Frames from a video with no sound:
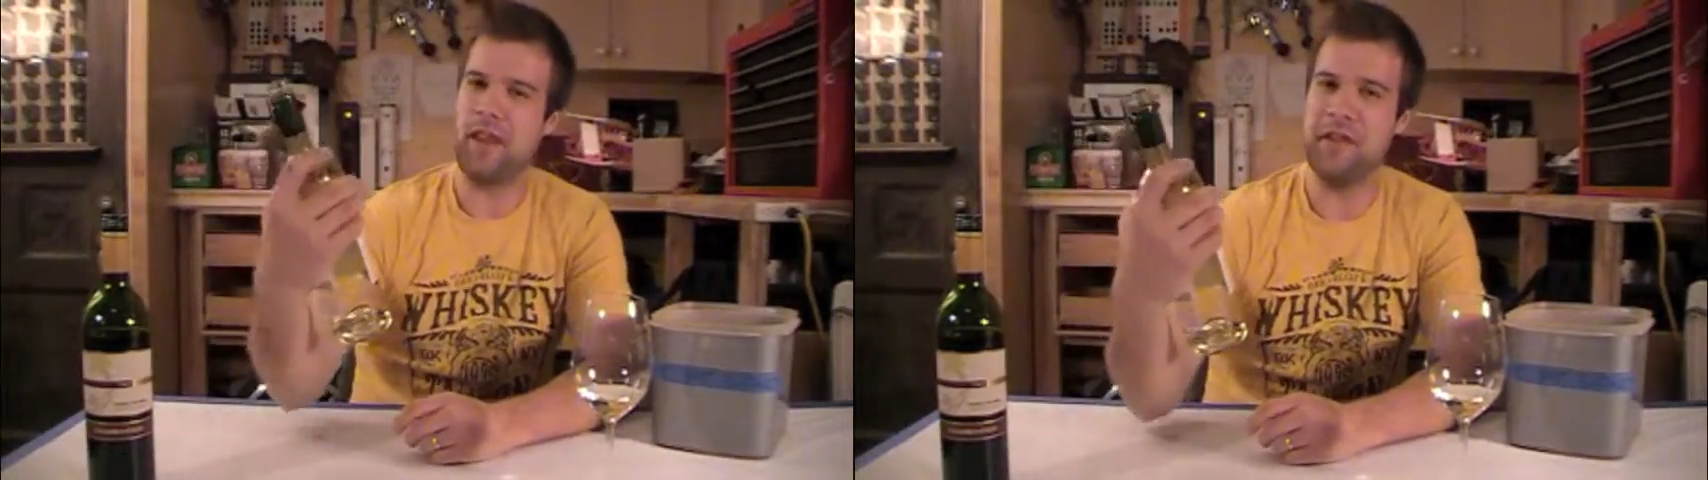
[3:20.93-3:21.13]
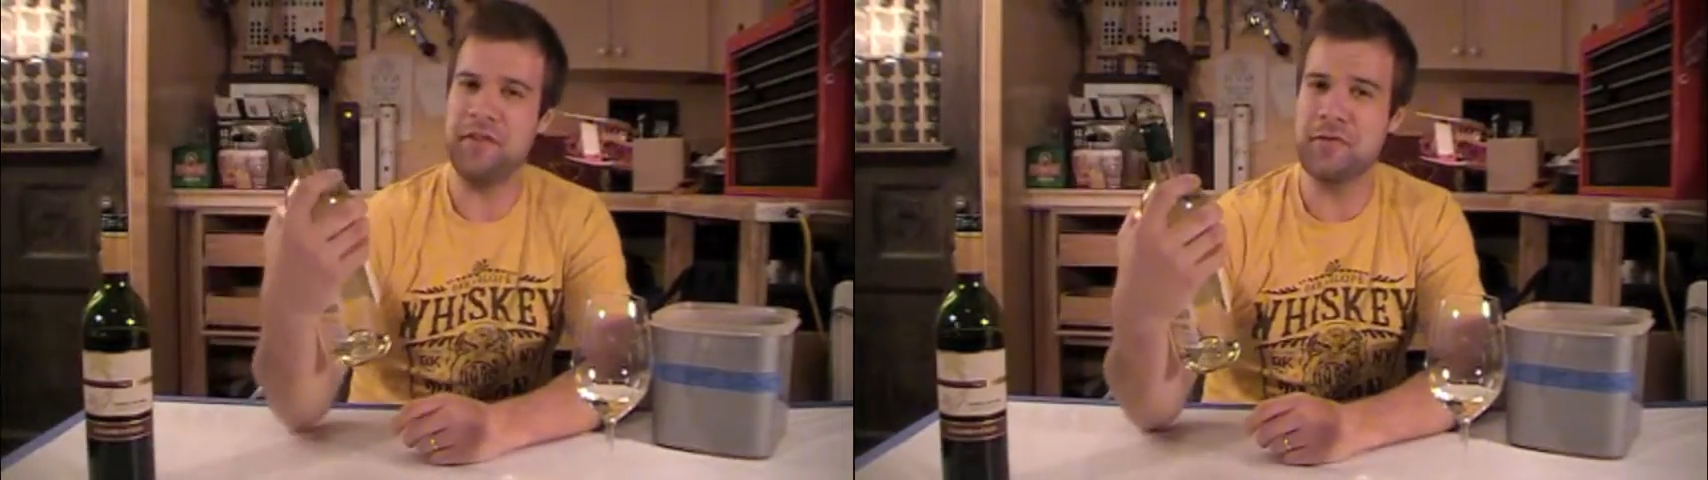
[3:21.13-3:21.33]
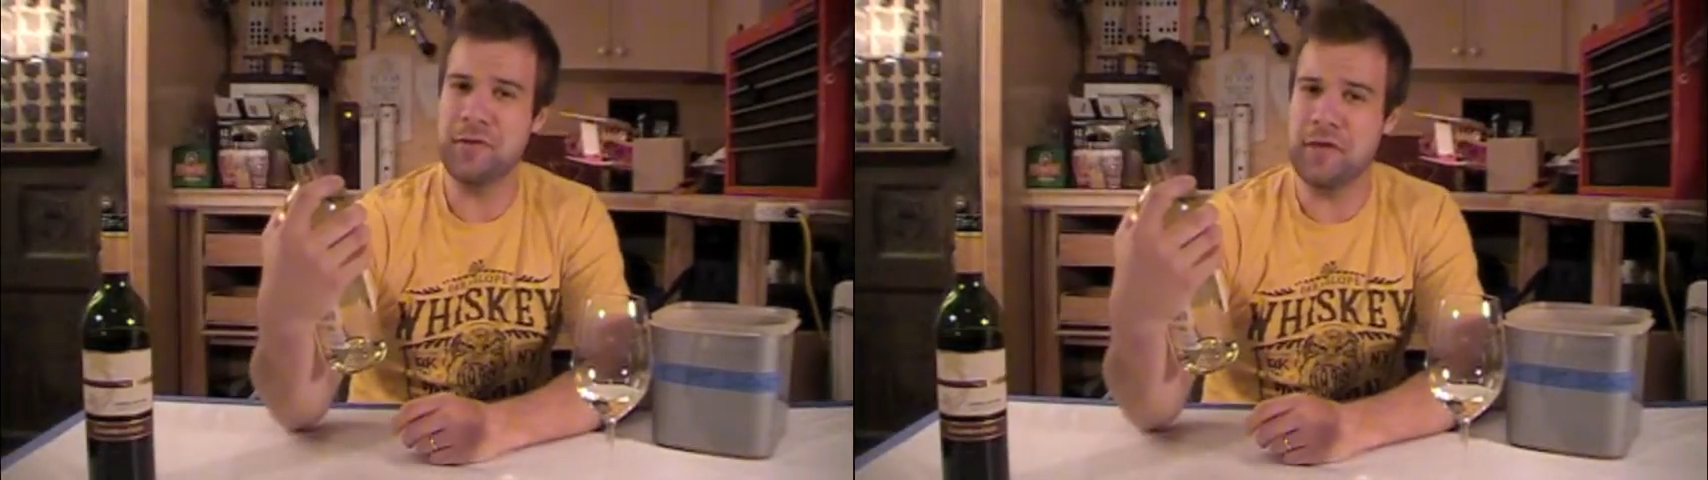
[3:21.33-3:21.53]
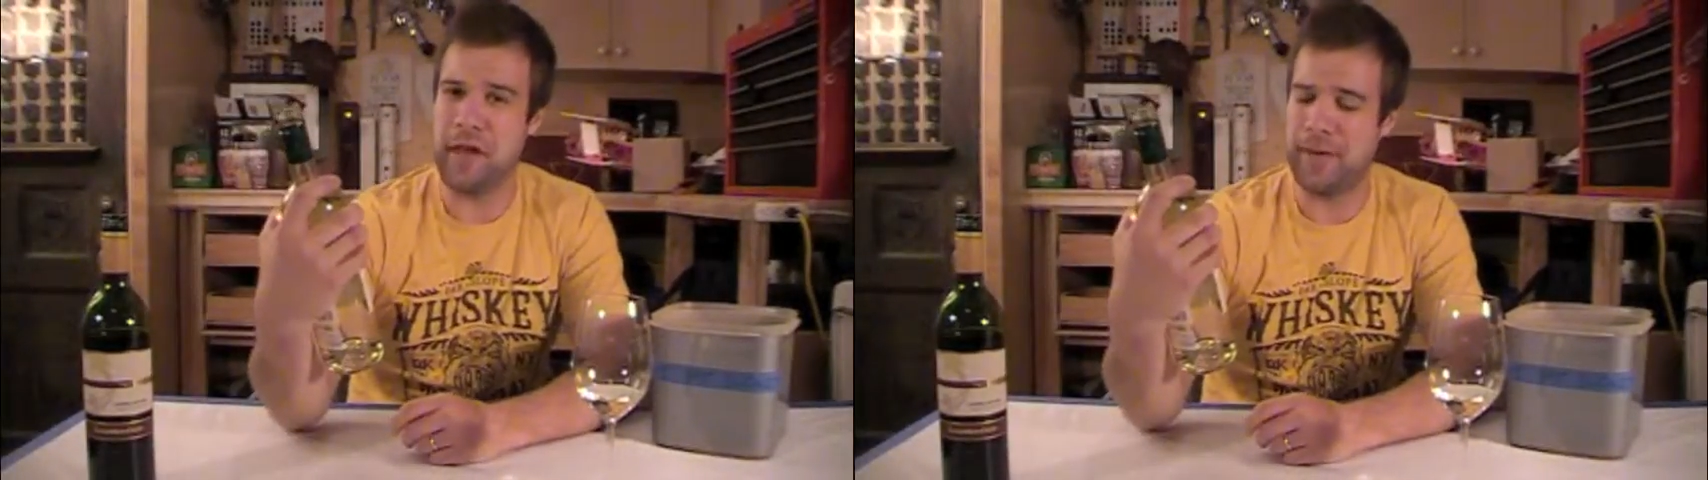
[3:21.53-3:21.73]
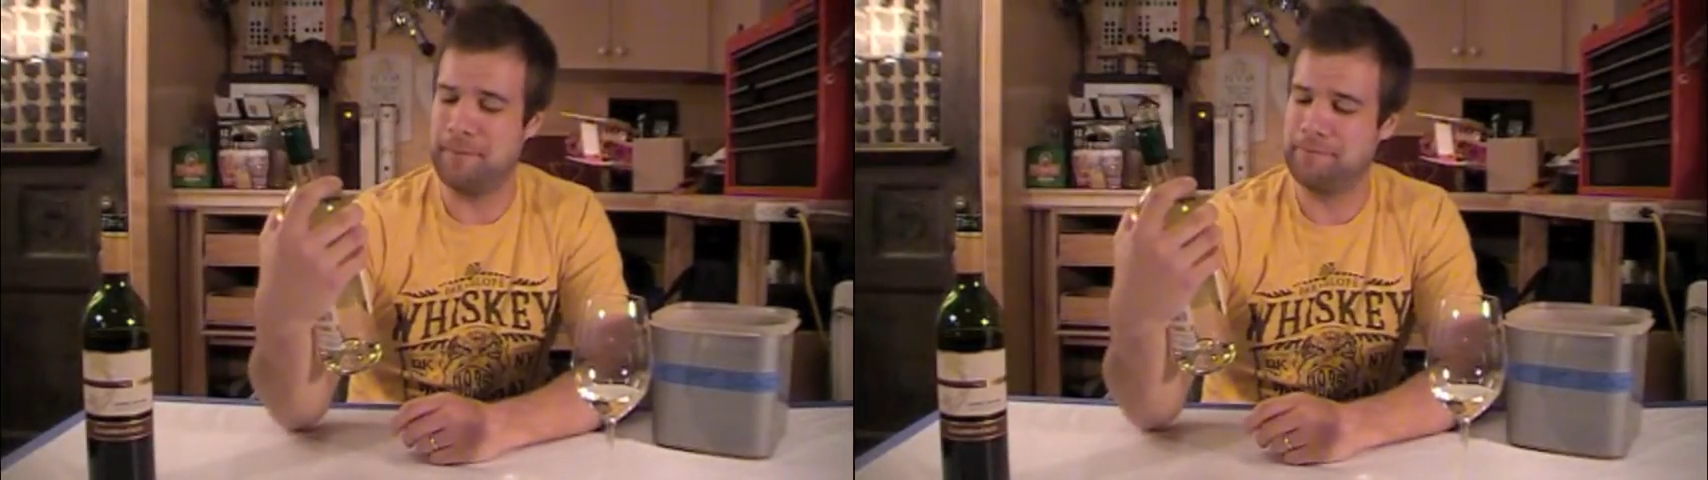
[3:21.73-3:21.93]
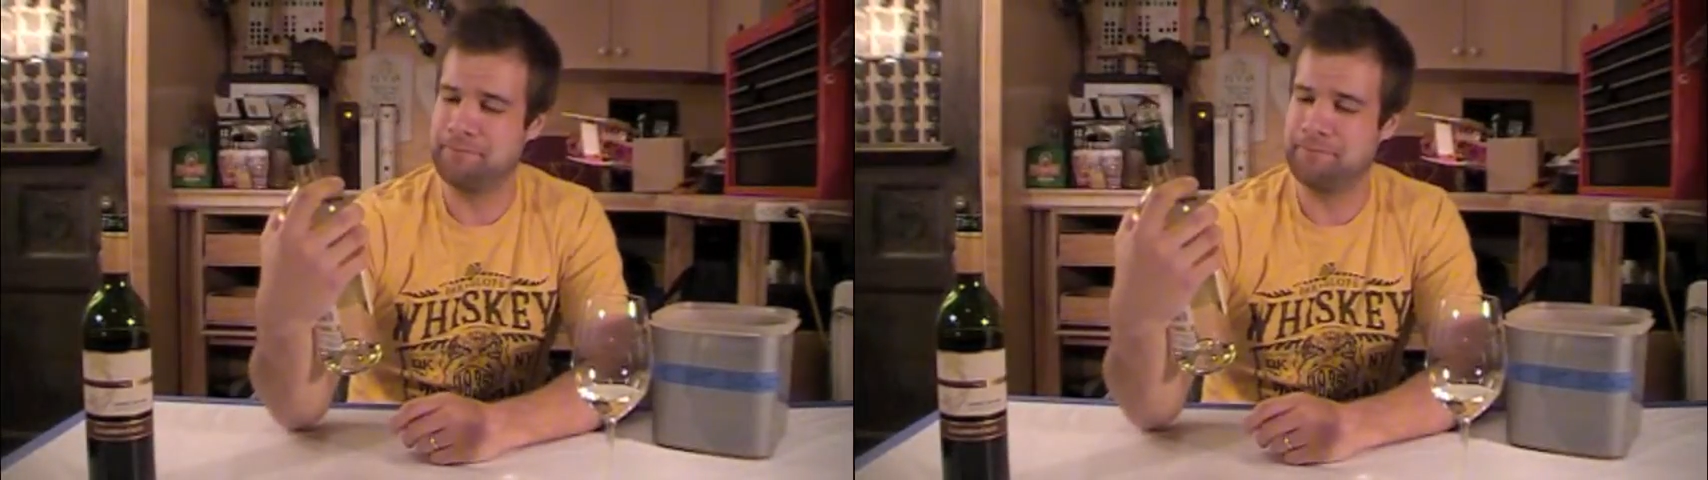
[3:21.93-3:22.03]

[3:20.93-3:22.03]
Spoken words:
I enjoy that.